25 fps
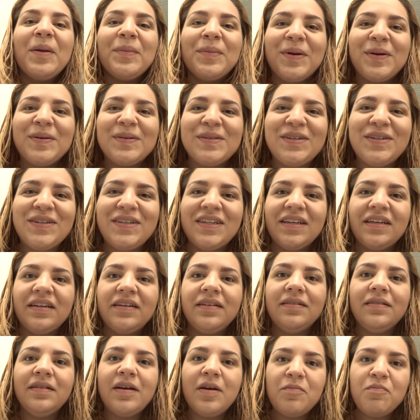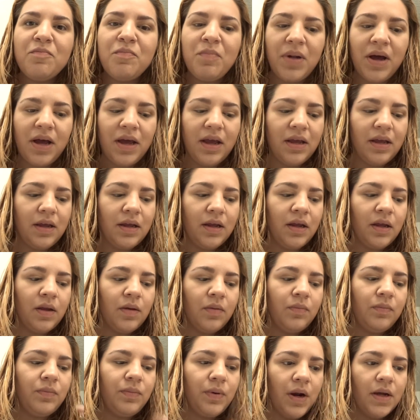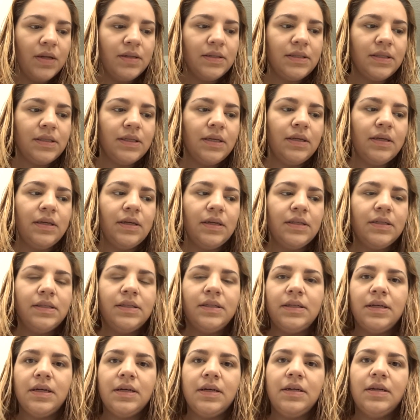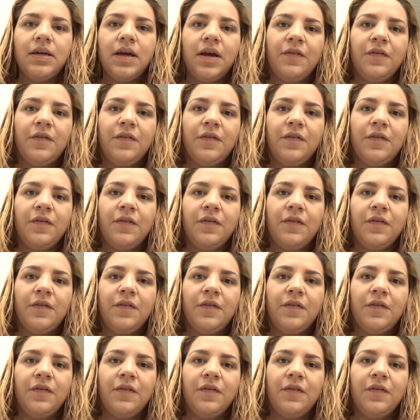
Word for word: Eyebrows are done, my bronzing is done.